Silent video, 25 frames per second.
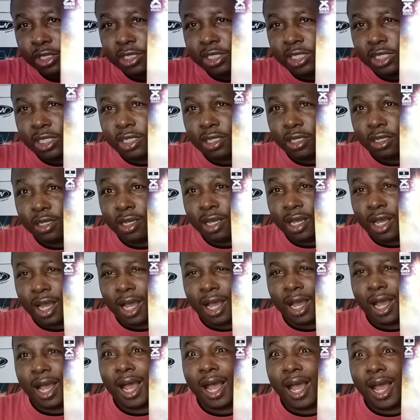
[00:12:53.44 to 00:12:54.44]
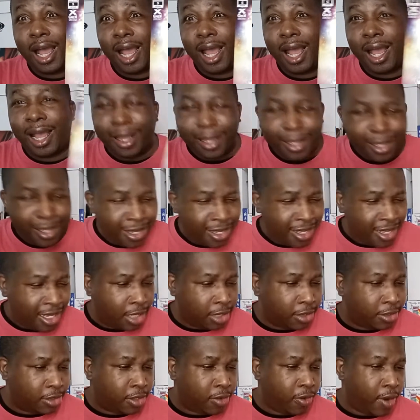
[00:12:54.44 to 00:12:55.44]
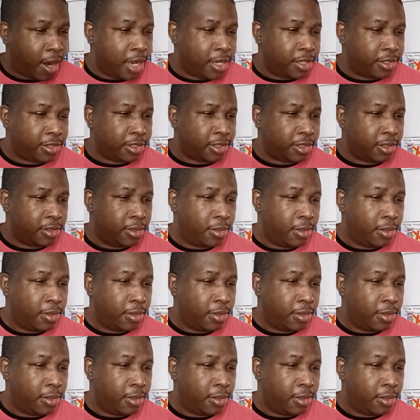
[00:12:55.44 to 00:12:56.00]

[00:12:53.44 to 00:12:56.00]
she... That's crazy.